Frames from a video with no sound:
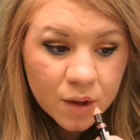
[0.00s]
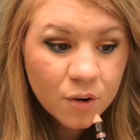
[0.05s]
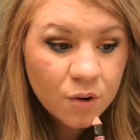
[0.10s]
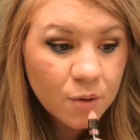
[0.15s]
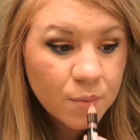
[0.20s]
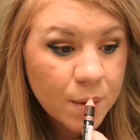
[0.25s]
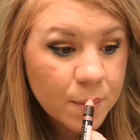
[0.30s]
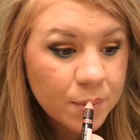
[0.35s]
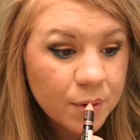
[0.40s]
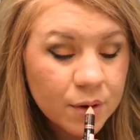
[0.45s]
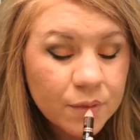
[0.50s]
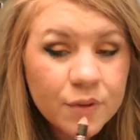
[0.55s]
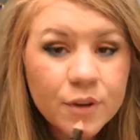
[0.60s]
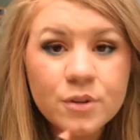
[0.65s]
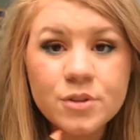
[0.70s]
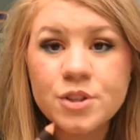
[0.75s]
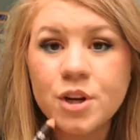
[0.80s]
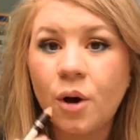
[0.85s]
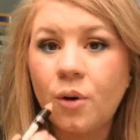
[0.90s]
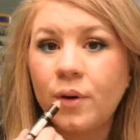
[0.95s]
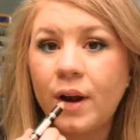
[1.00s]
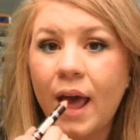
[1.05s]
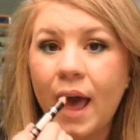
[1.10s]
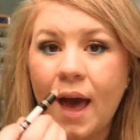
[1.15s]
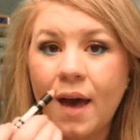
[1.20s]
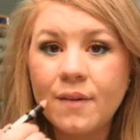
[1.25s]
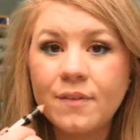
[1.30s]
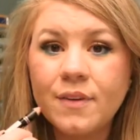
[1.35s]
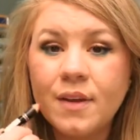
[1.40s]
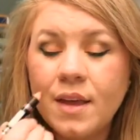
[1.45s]
Remember, if you don't
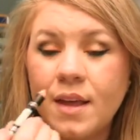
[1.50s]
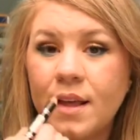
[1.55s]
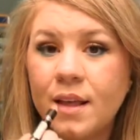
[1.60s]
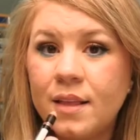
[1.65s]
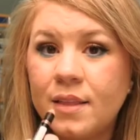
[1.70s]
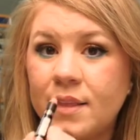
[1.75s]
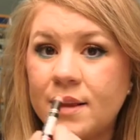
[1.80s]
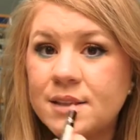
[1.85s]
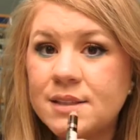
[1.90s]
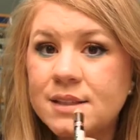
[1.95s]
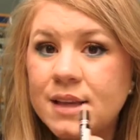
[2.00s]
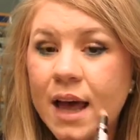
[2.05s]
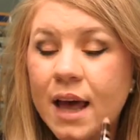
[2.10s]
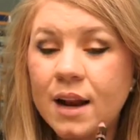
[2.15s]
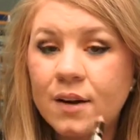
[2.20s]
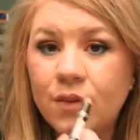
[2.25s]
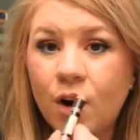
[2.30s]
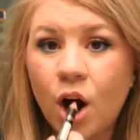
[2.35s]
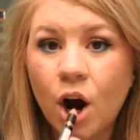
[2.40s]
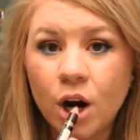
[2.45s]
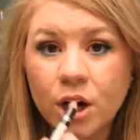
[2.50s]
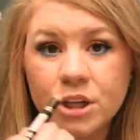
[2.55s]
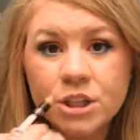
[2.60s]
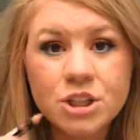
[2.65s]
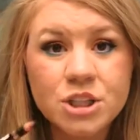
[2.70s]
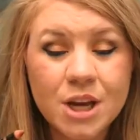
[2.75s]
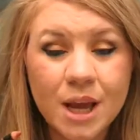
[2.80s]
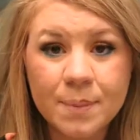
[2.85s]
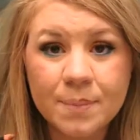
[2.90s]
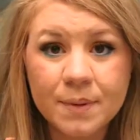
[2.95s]
have this kind of heart
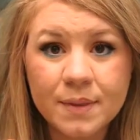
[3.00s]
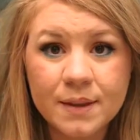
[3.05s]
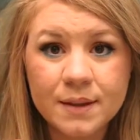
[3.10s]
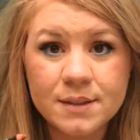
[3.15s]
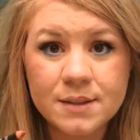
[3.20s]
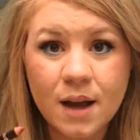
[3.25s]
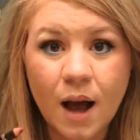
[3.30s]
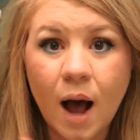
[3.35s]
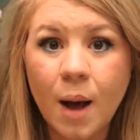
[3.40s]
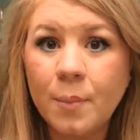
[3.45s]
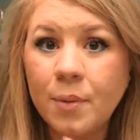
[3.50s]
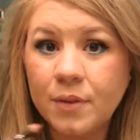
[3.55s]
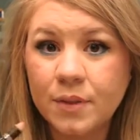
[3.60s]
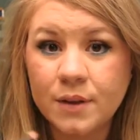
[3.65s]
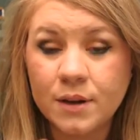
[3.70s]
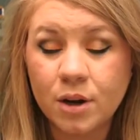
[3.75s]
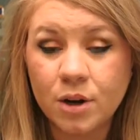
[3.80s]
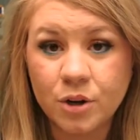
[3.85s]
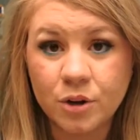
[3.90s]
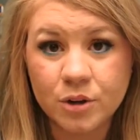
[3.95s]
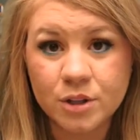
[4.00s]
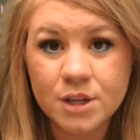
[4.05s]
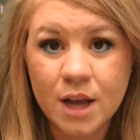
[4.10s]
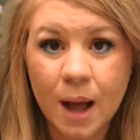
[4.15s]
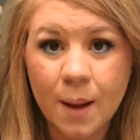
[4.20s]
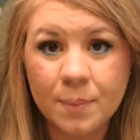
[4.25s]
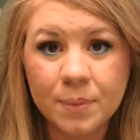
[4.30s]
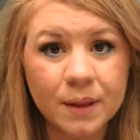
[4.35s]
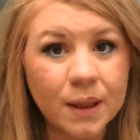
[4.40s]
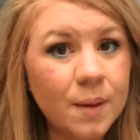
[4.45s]
shape at the top on your
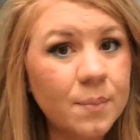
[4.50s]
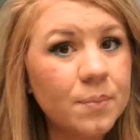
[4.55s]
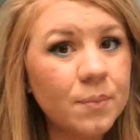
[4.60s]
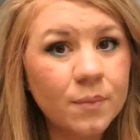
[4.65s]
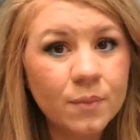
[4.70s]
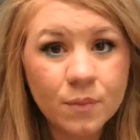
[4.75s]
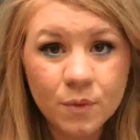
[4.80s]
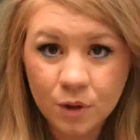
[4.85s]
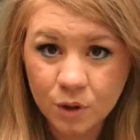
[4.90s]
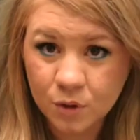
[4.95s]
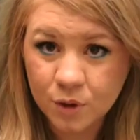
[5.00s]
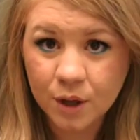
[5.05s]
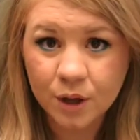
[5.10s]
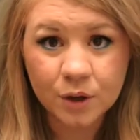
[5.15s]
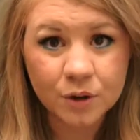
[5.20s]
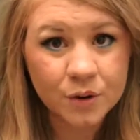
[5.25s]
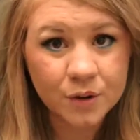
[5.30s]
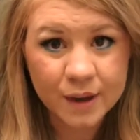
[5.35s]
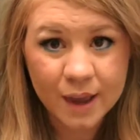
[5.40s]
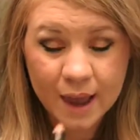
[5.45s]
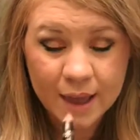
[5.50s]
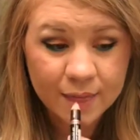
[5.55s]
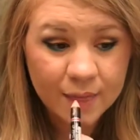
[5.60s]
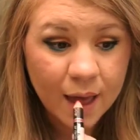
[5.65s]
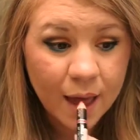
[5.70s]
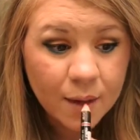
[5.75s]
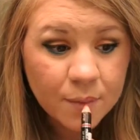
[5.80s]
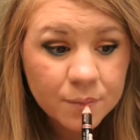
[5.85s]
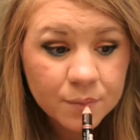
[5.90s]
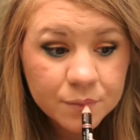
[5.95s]
top lip, you can create
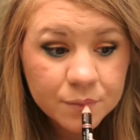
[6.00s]
that.